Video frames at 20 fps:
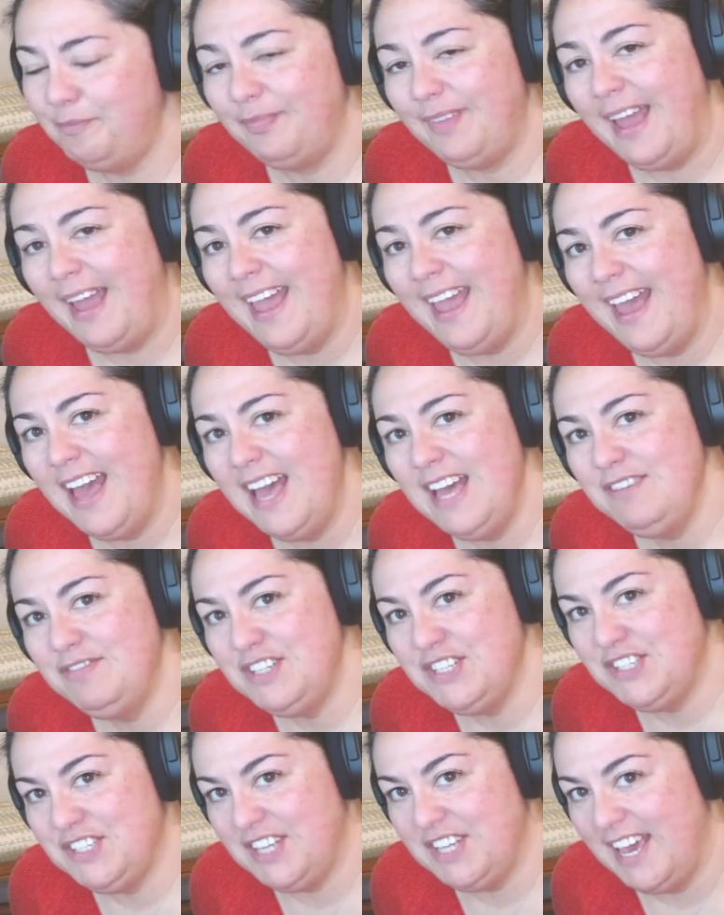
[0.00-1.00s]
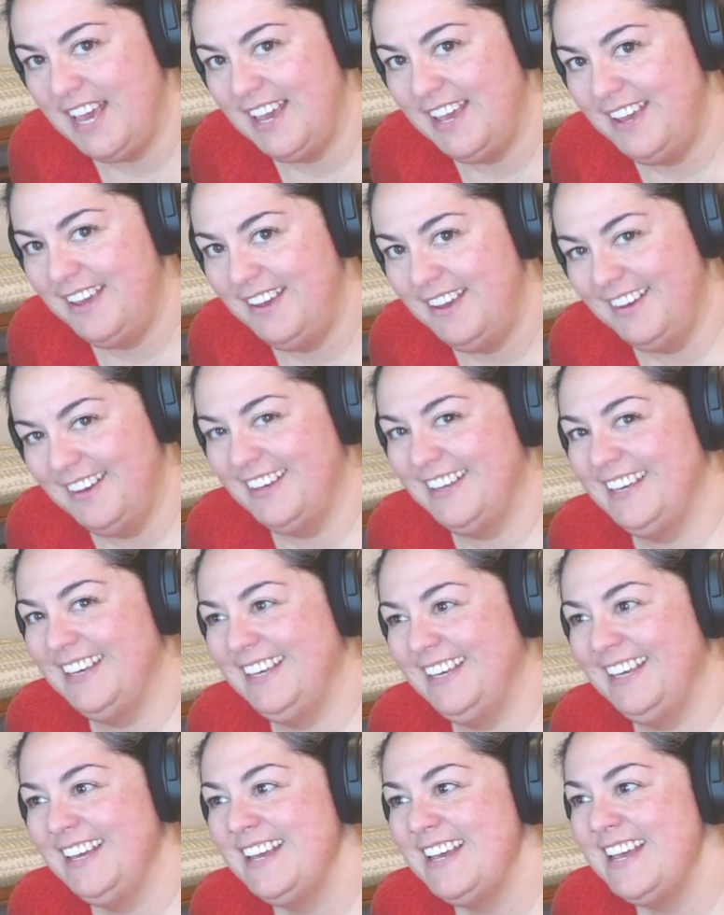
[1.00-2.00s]
I have to say,
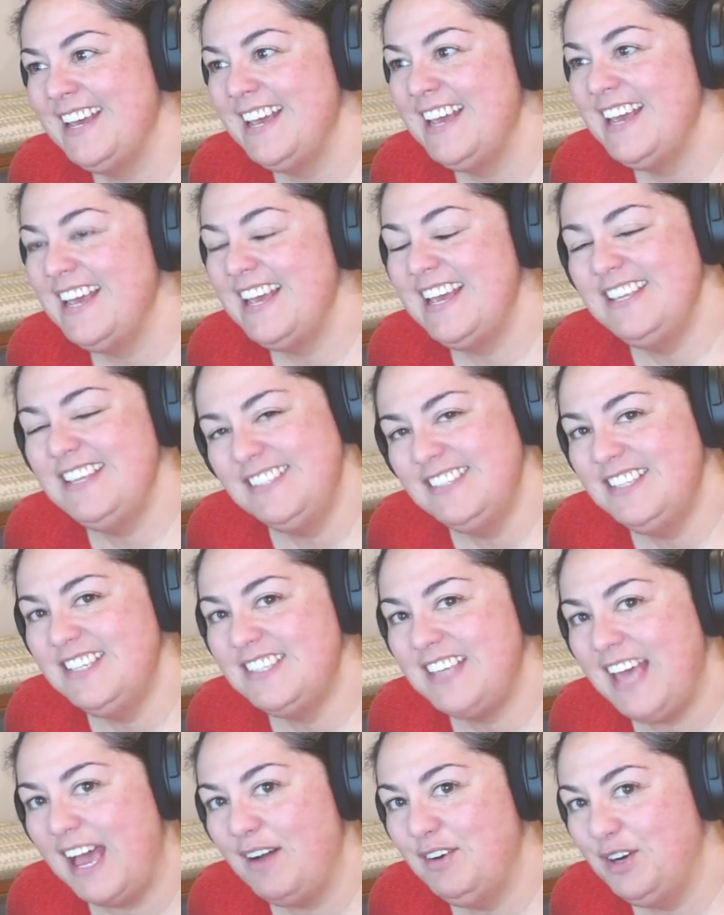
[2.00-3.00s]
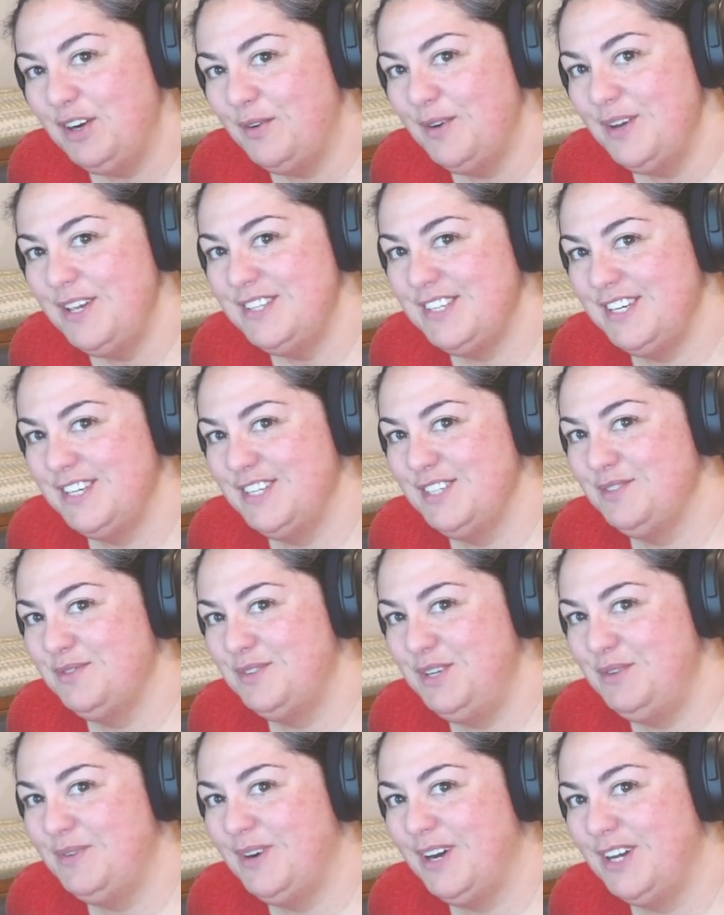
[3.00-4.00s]
isn't this how it always is when
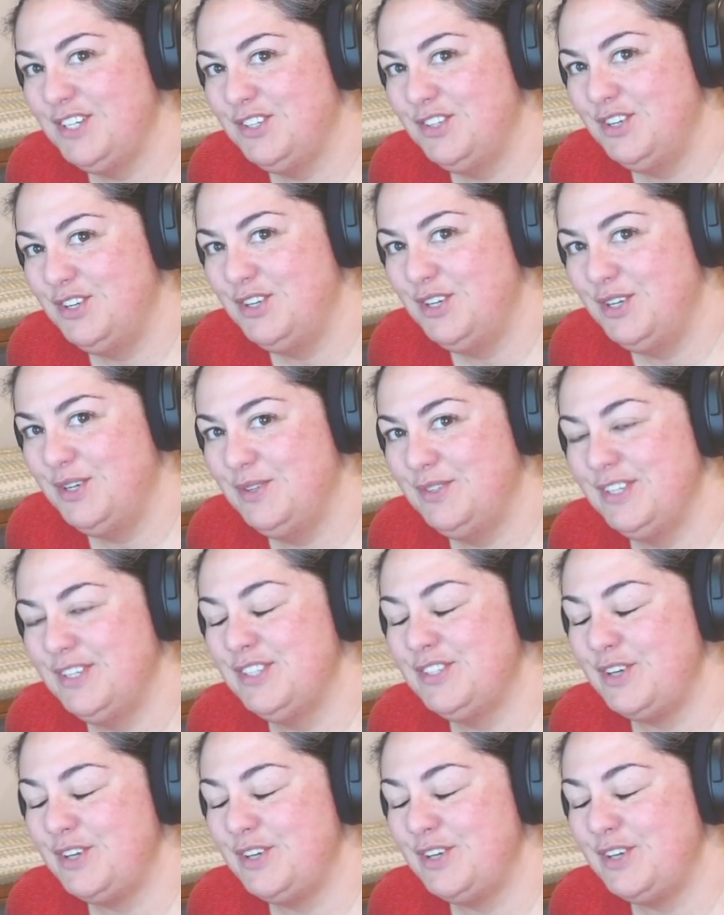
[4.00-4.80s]
you watch the news? It's